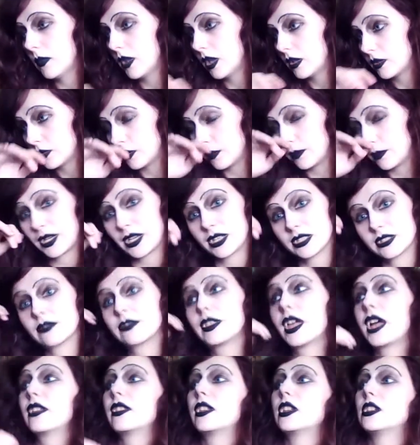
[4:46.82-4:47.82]
So because of
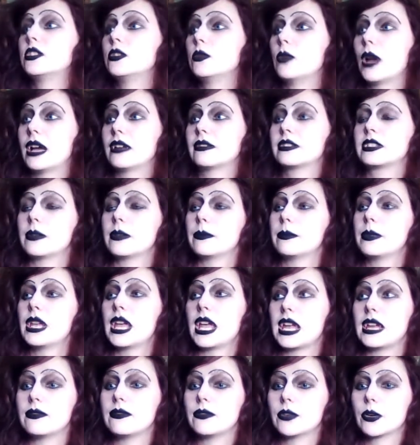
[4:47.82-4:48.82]
that, they do have some
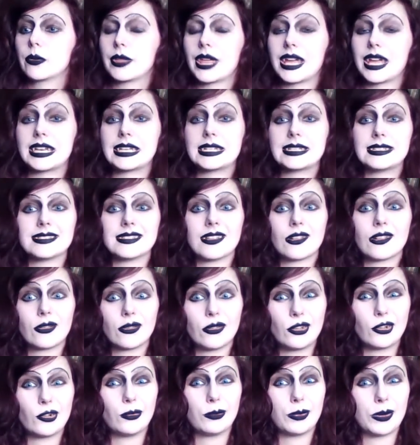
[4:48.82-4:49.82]
behavior that is a
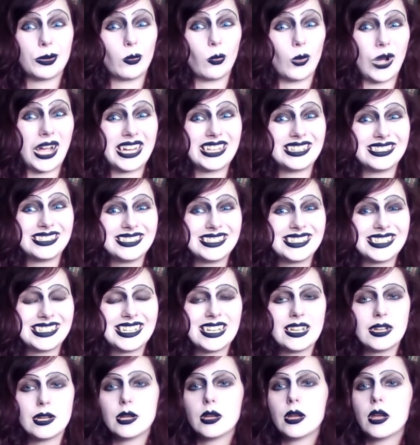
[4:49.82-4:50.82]
little bit wild.
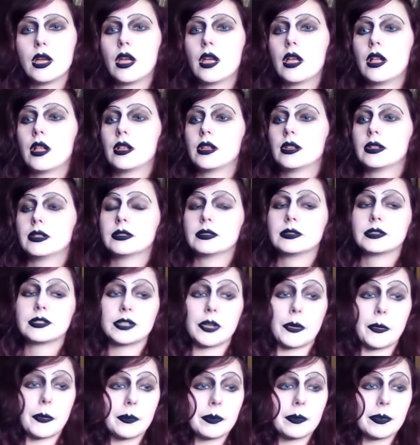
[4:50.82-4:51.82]

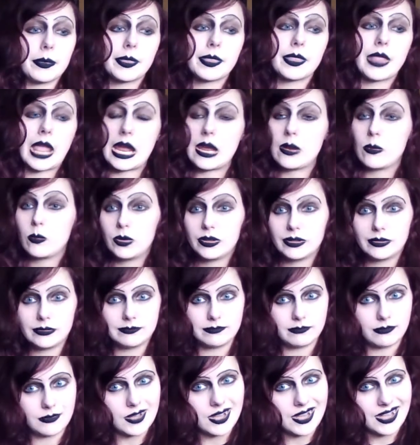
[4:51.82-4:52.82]
So they will
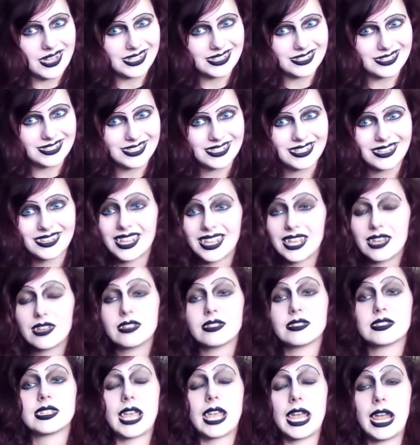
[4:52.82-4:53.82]
hunt
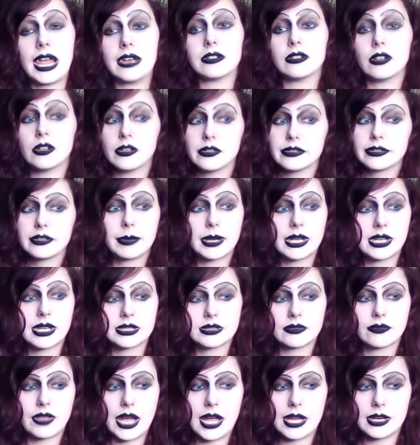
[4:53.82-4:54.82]
things, and also because
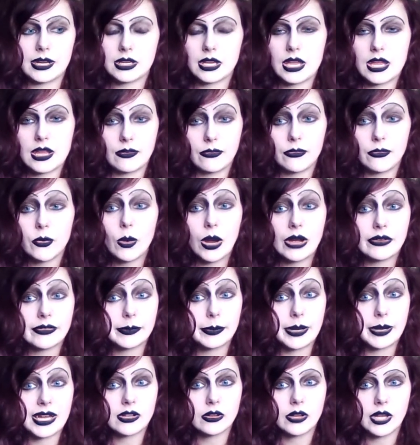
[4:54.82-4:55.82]
of that, if you have a
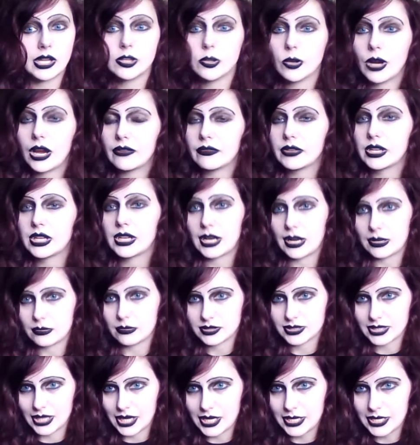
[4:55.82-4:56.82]
Bengal and you're having it
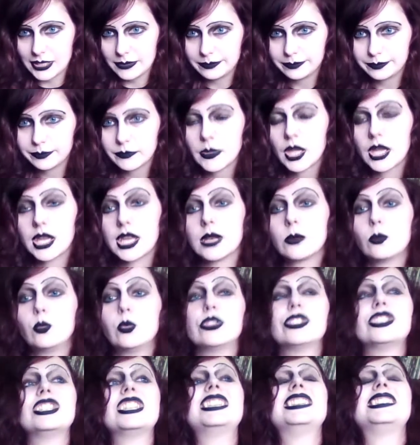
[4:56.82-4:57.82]
outside, it
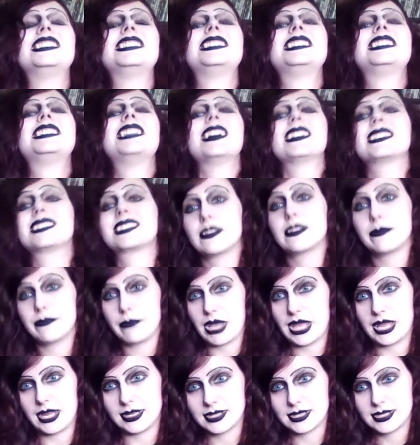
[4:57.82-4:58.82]
will
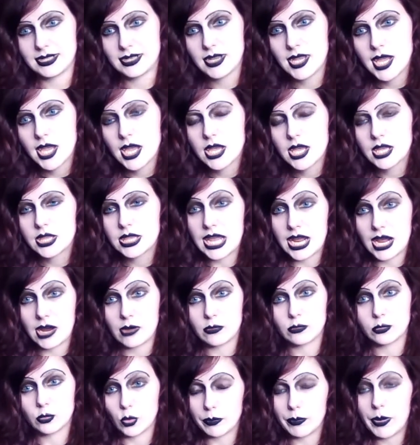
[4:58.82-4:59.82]
decimate the
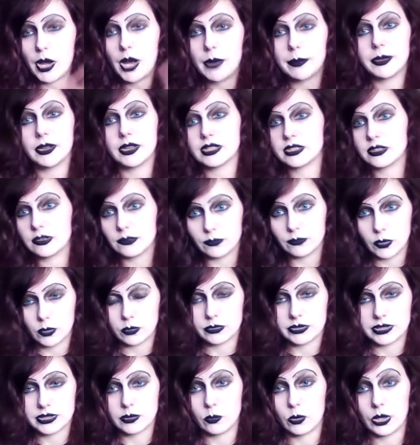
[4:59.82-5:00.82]
outdoor populace of
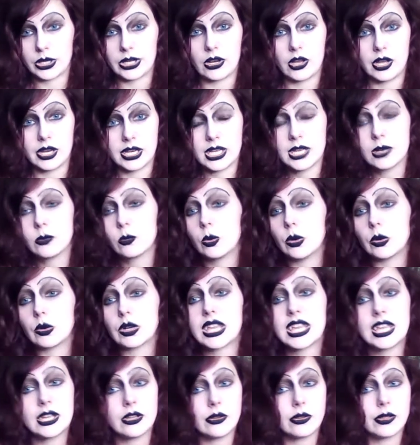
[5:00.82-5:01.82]
rodents and whatnot. It will
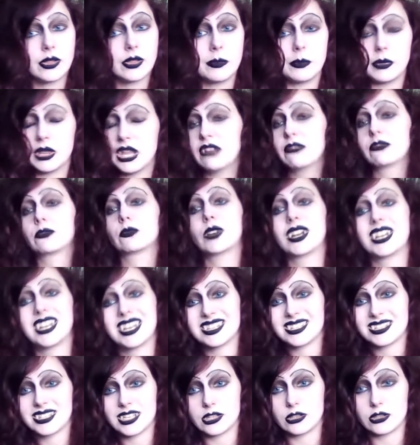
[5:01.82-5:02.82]
kill them left, right,
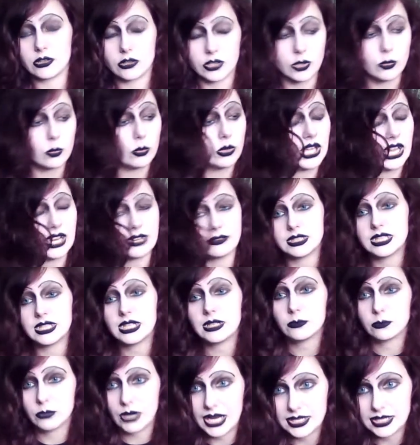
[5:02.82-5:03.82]
and center. You will have
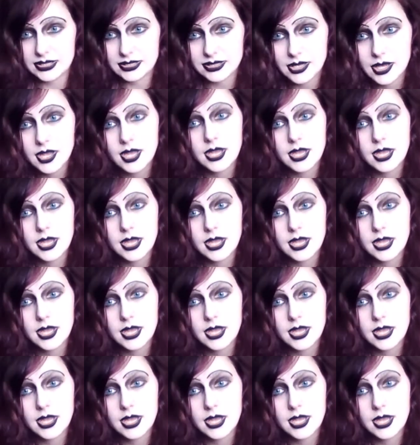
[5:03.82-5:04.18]
dead rats,